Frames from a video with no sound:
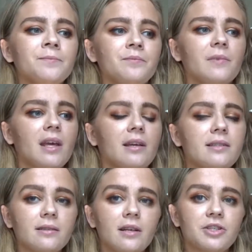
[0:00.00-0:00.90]
like
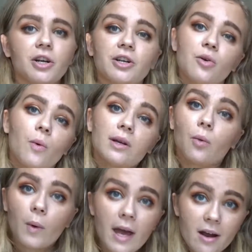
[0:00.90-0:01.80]
a shirt you want to
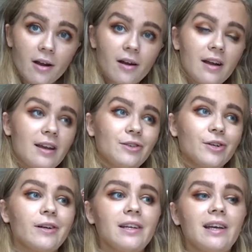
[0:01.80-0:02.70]
wear and
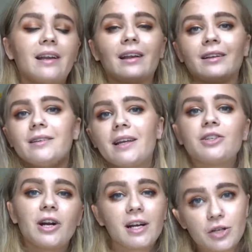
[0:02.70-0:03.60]
dirty it like
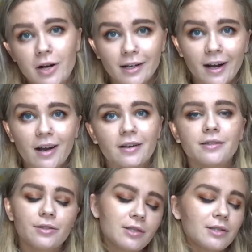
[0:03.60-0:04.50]
trying to dry your hair.
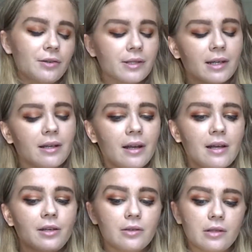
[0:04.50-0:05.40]
So just use
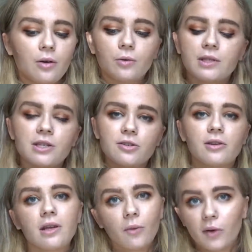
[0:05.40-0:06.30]
an old t-shirt
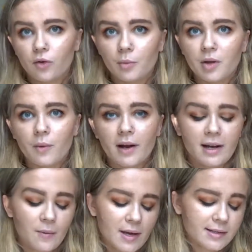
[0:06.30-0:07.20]
that you wouldn't normally wear
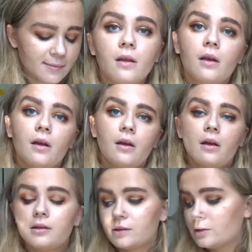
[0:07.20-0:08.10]
anyways.
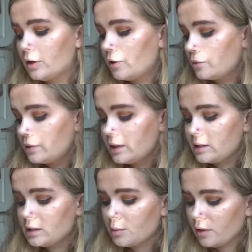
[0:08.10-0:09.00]
So this
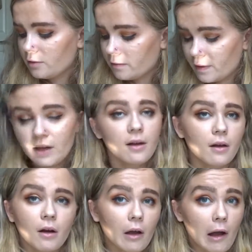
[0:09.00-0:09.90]
doesn't really fit in
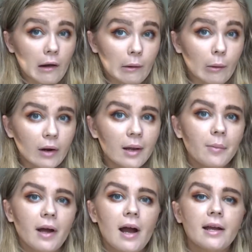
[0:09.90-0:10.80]
a category,
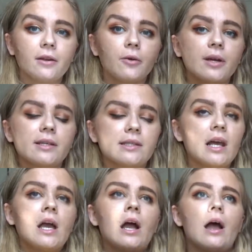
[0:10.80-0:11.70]
but I noticed
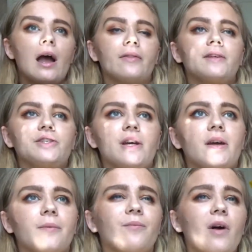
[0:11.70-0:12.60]
at the
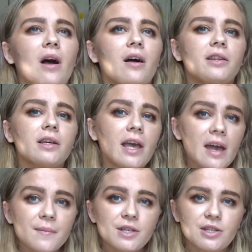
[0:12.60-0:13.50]
gym, the
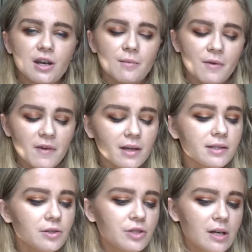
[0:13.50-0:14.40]
campus gym, the
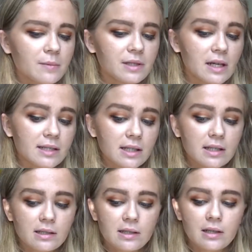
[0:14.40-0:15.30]
BSU gym,
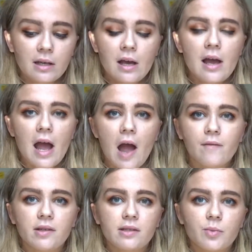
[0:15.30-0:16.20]
doesn't have
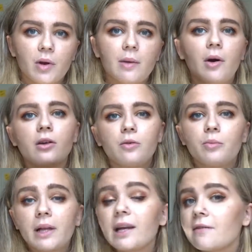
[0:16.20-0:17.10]
spray bottle.
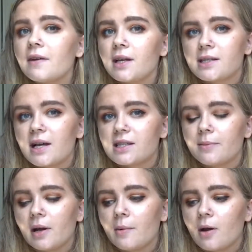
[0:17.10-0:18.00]
Planet Fitness has
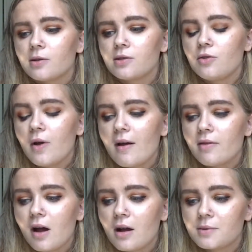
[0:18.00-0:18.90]
spray bottles and you have
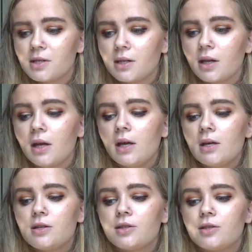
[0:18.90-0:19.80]
the option
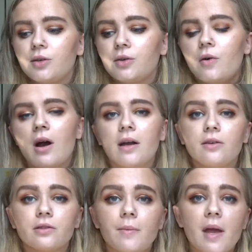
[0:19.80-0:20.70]
to
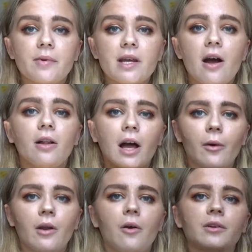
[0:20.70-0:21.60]
use a paper towel. I
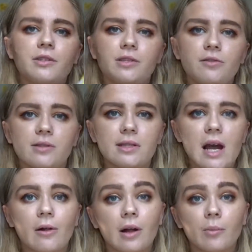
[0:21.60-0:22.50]
would always just use the
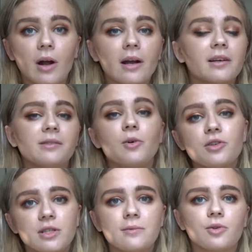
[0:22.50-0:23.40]
towel I brought because
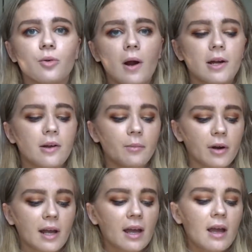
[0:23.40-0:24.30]
most gyms require you to
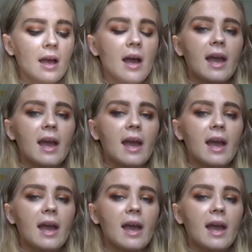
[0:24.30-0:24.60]
bring a